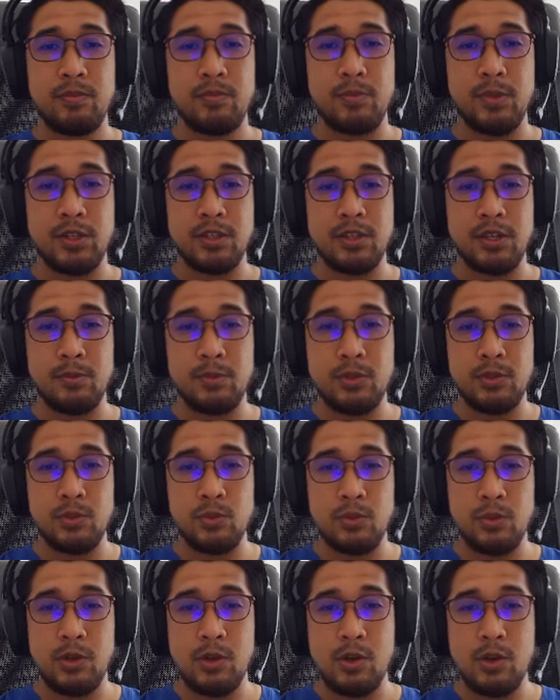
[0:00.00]
picture number
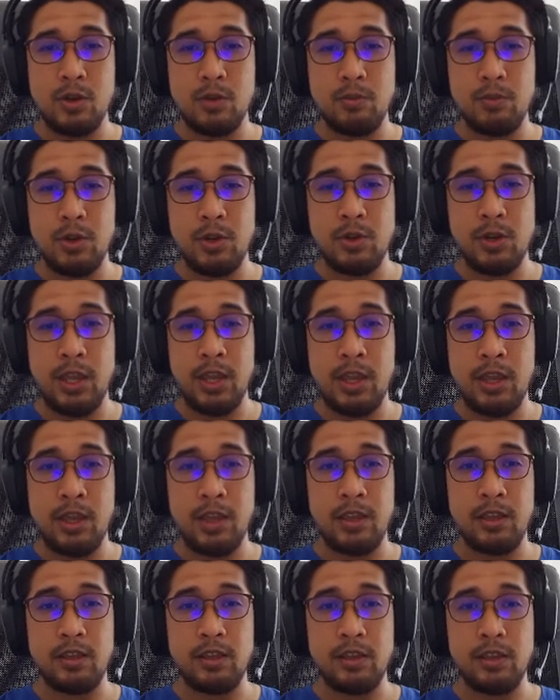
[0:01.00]
2, long blonde hair
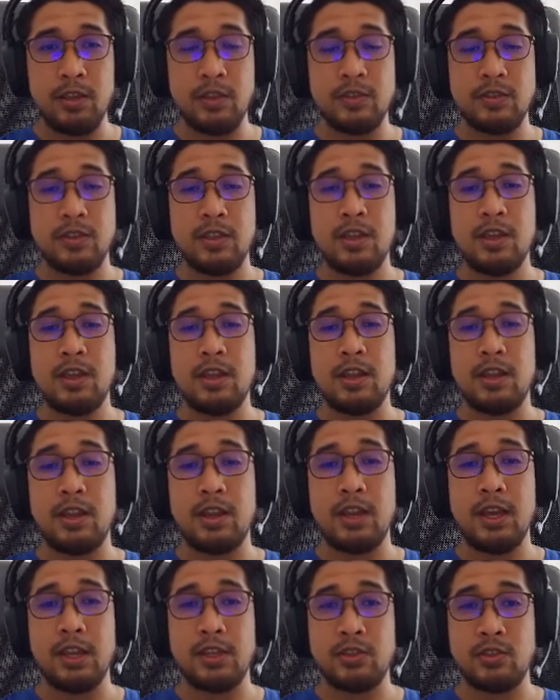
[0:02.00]
is
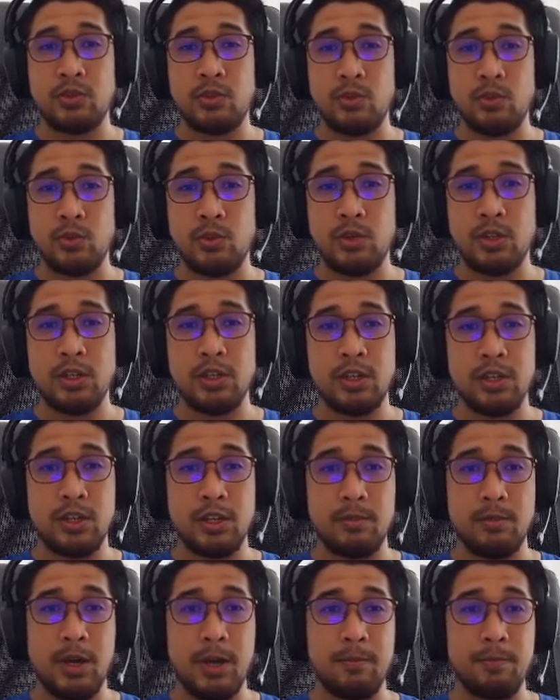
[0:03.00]
next to
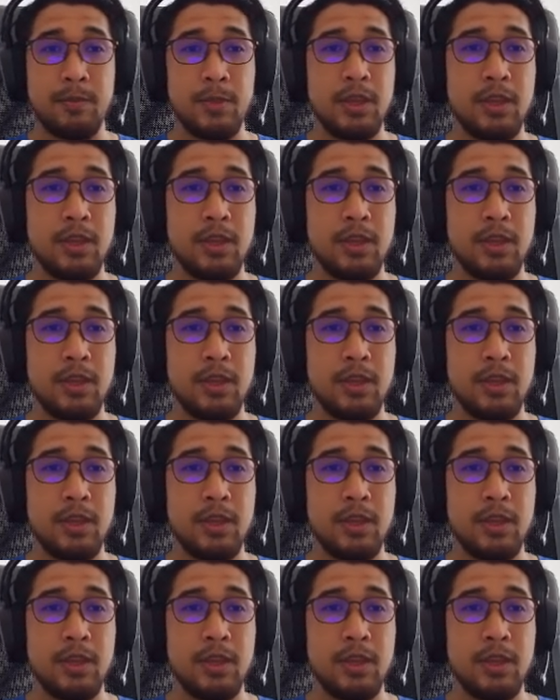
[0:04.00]
her mom.